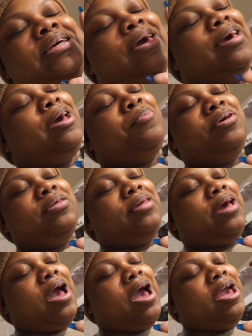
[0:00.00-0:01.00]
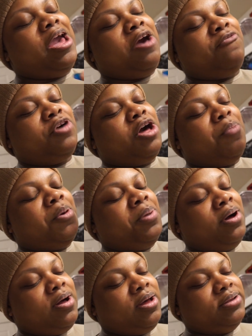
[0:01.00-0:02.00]
habit that I have come
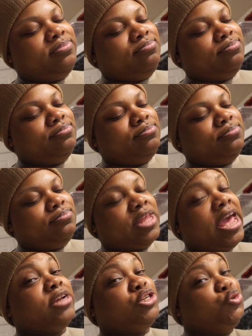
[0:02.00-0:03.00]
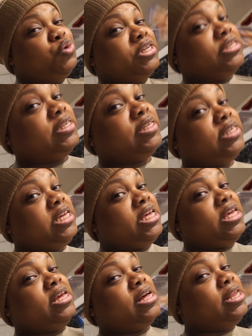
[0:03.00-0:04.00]
upon, as you can
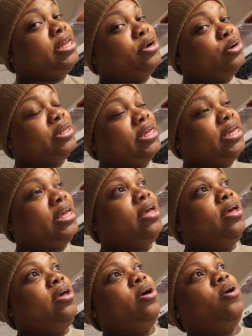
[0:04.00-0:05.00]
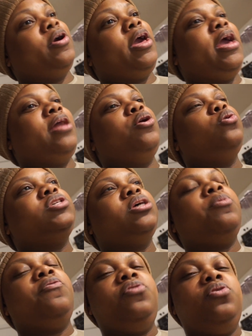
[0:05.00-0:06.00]
see clearly. Okay, I know some
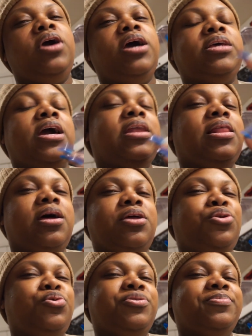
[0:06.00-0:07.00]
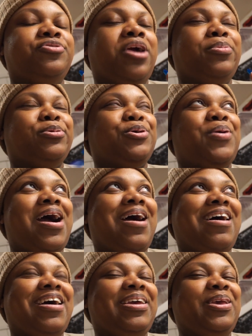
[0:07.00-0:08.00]
of you guys, I got a lot of new subscribers, so
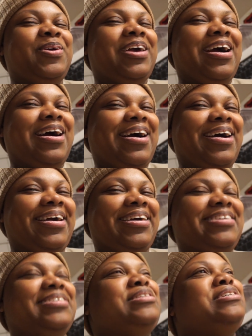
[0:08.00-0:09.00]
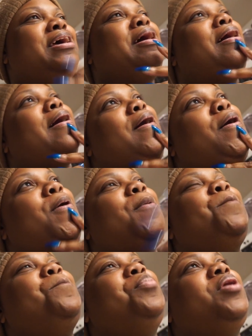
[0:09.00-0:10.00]
hi you guys,
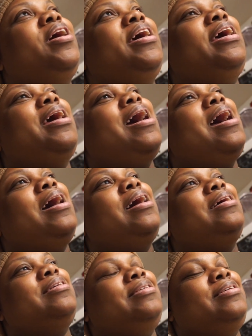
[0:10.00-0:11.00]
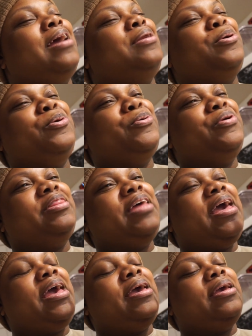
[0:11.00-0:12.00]
but I know
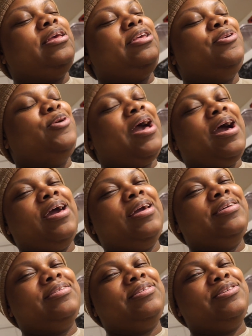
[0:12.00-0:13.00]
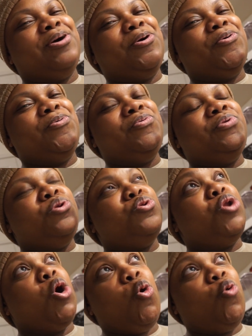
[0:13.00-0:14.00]
that you guys don't
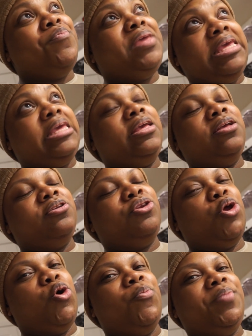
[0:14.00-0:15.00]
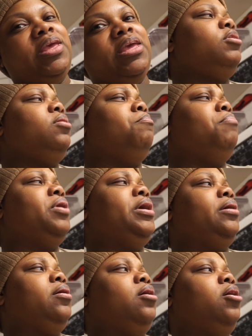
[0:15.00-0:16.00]
know me,
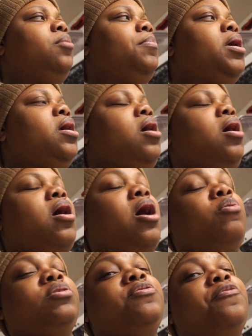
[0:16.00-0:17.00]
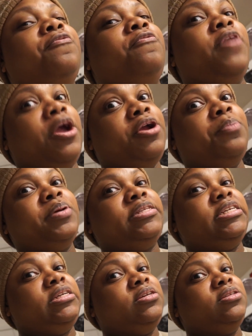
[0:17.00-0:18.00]
but I was very
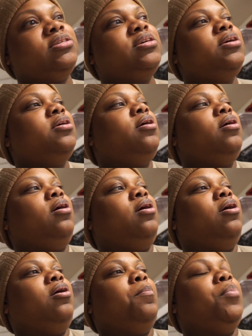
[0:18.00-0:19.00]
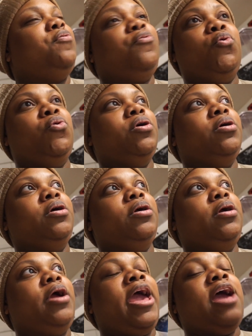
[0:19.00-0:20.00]
petite
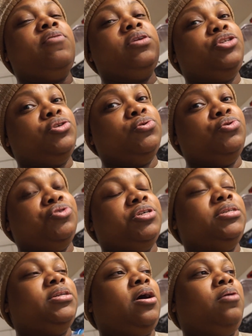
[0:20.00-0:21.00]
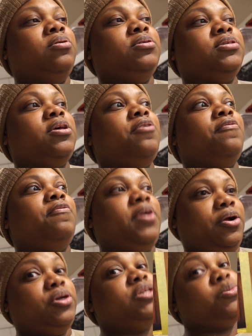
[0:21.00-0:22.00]
before having children. I was
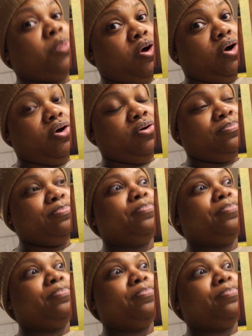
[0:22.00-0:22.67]
very small,